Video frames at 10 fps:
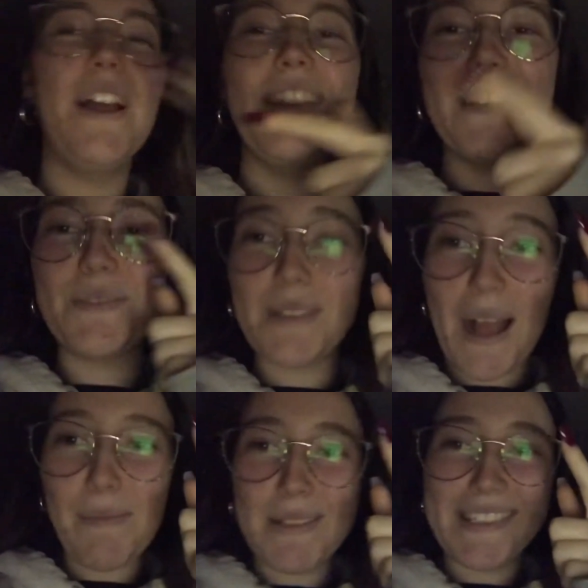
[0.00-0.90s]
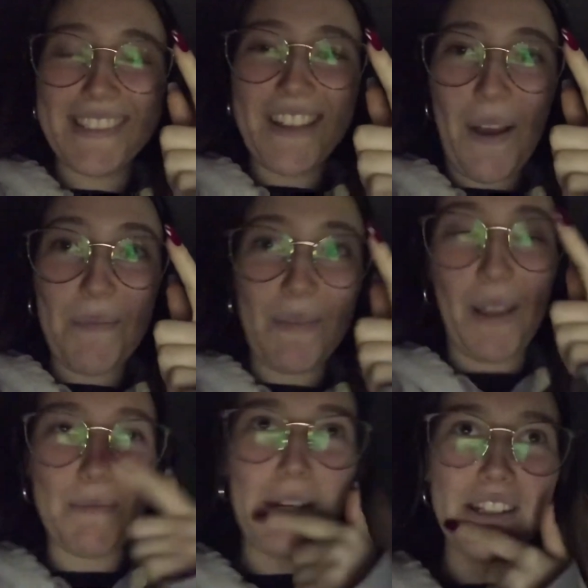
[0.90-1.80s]
This happened in
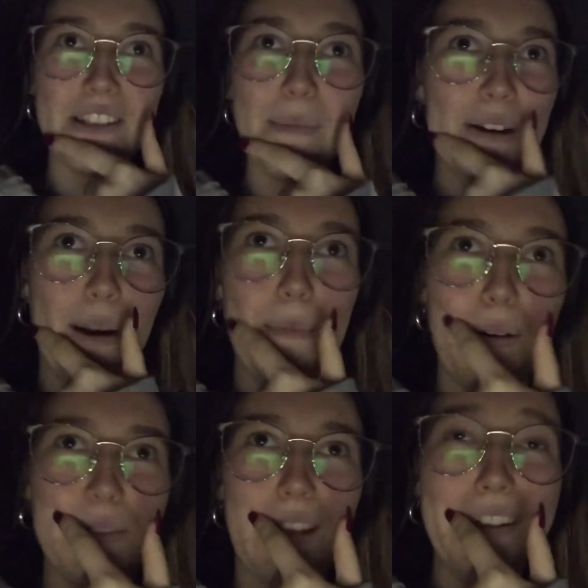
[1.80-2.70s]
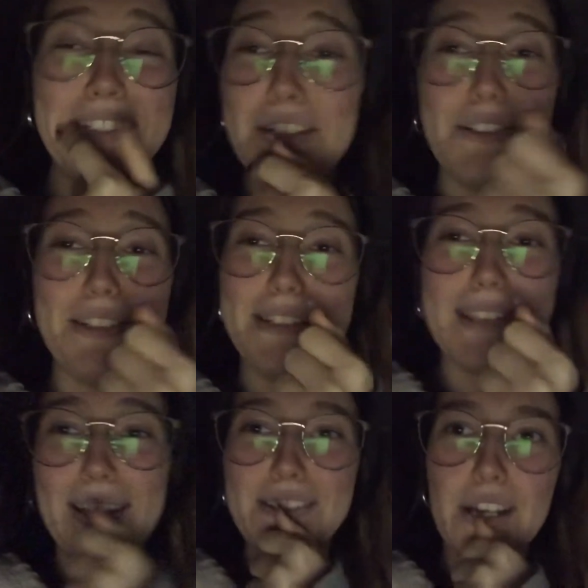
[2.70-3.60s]
Lyme Regis, and my grandma was like, "Did you see
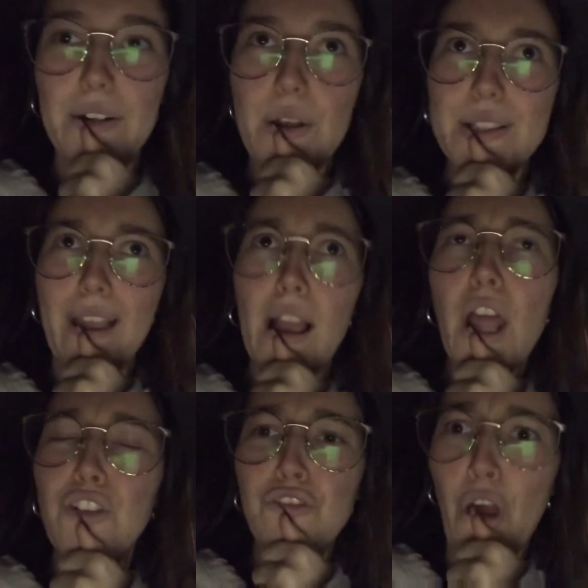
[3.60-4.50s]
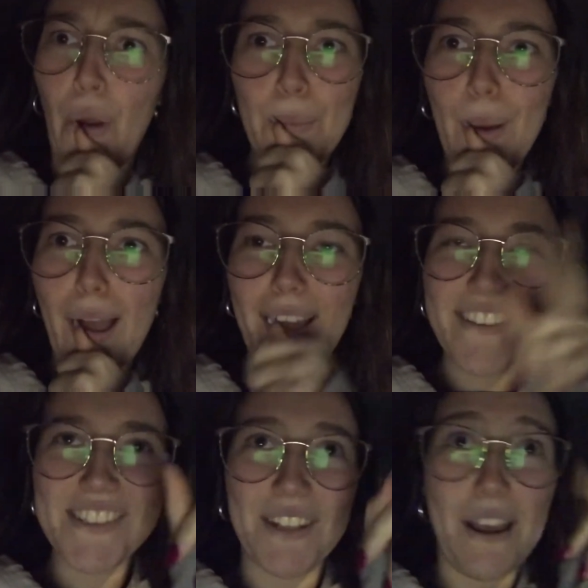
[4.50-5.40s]
Santa?" And I was like, "No."
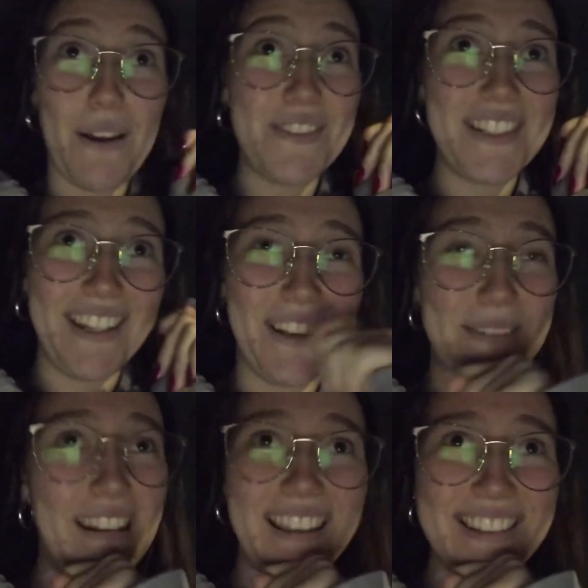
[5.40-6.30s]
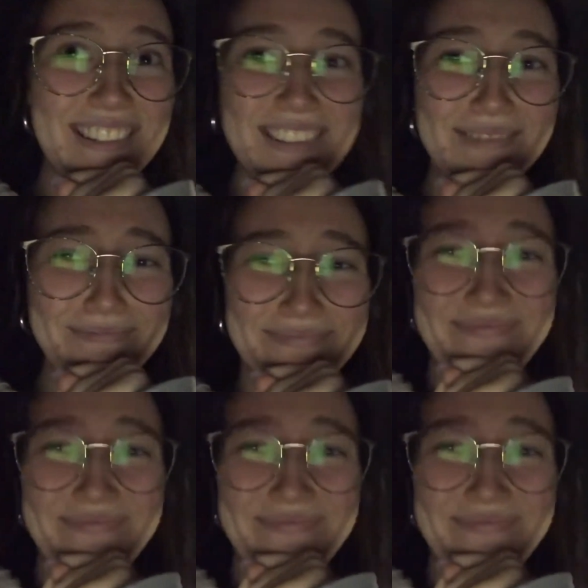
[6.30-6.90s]
So now I've seen him at least.